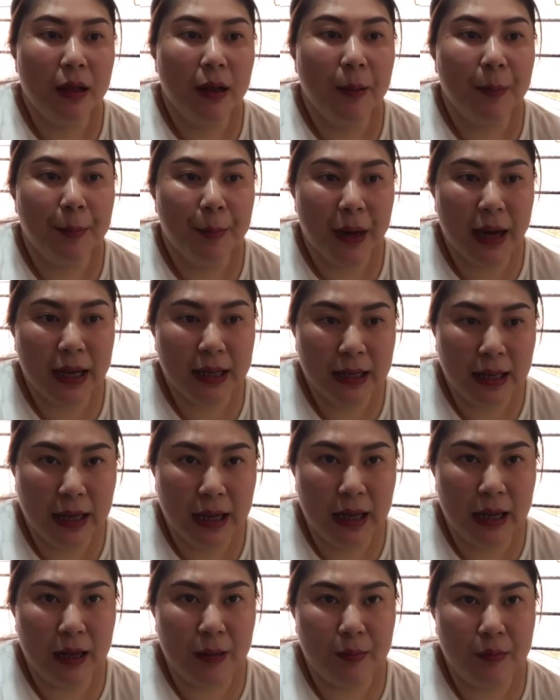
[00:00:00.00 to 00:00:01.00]
But
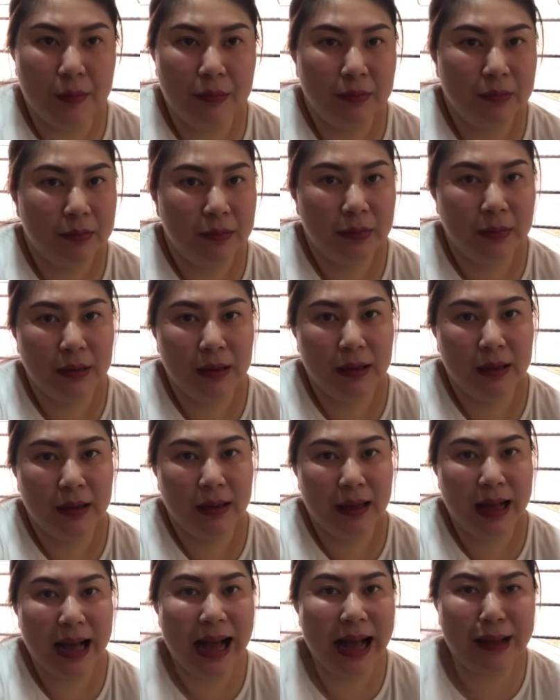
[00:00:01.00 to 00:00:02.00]

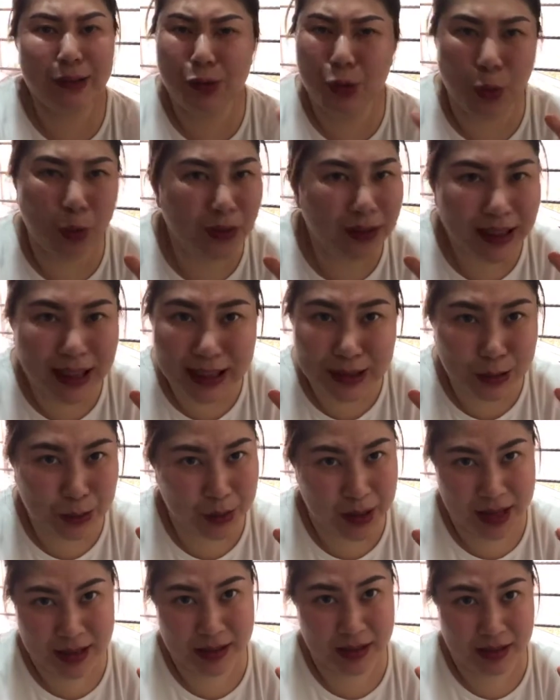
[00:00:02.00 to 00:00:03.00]
I don't like to
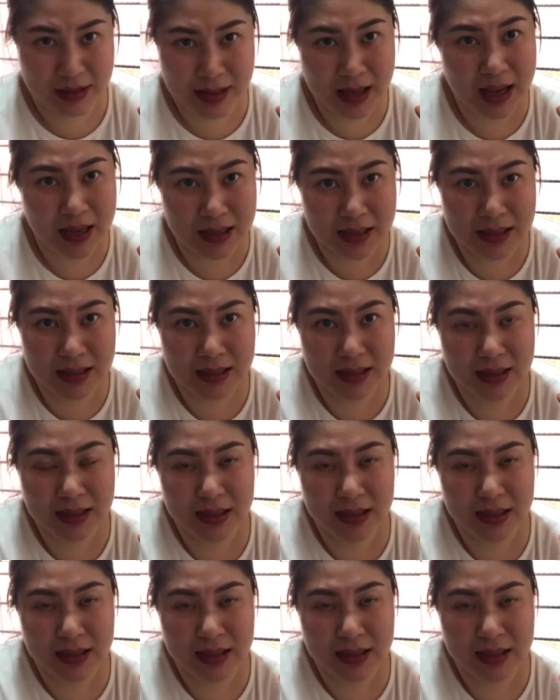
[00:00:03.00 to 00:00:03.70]
exercise.